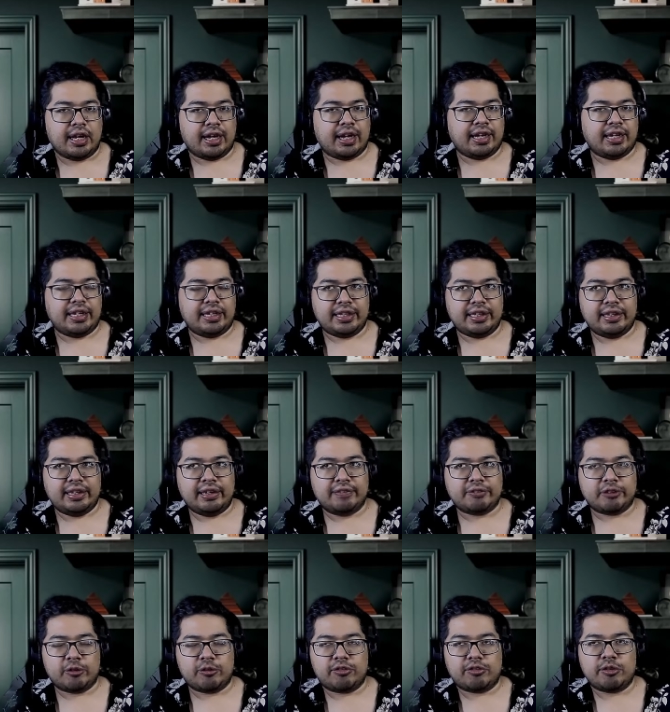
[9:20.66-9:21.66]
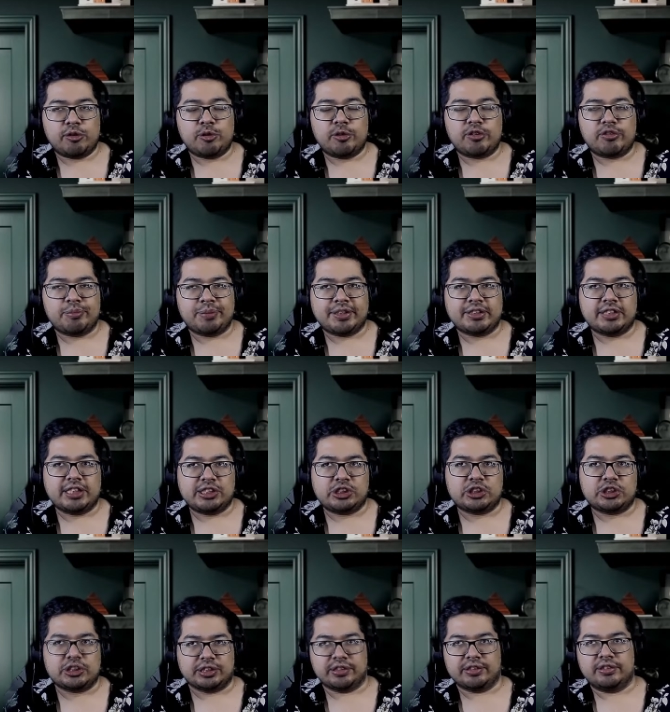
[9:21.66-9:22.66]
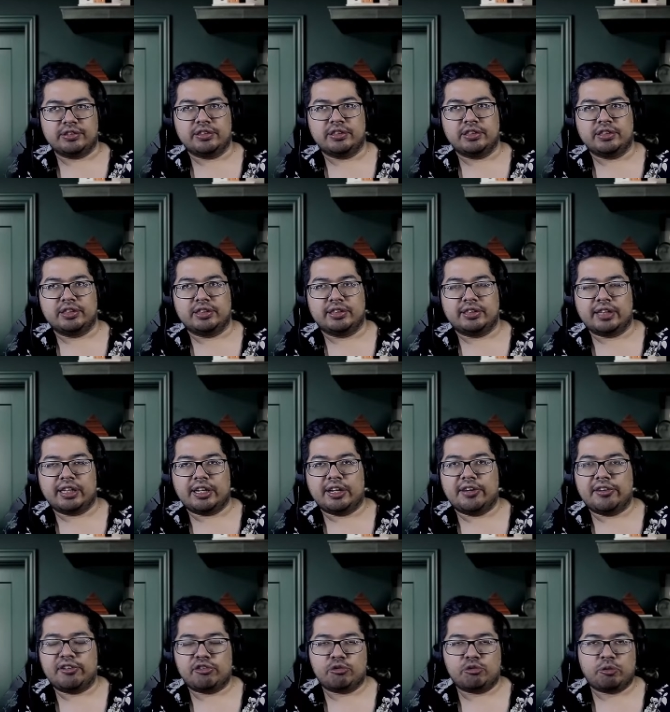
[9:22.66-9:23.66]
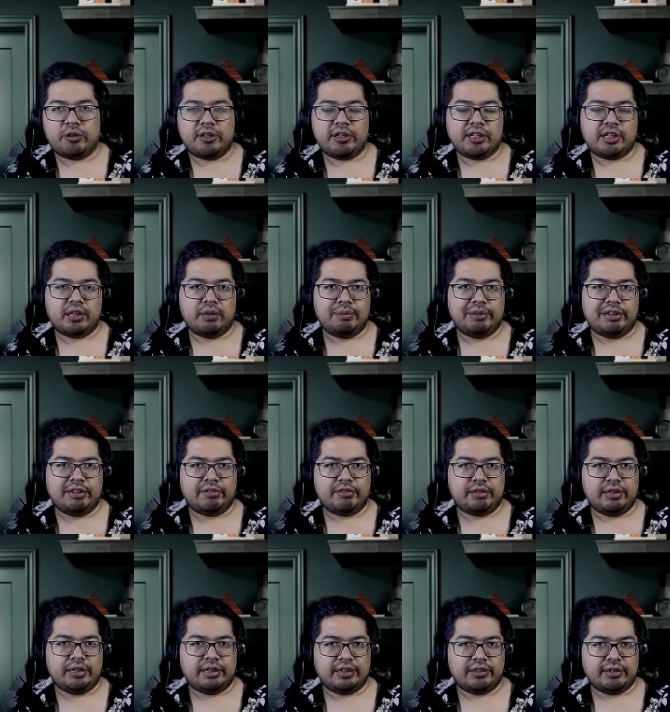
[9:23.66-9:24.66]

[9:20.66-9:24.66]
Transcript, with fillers: i.e., if there was no expectation that others were going to come and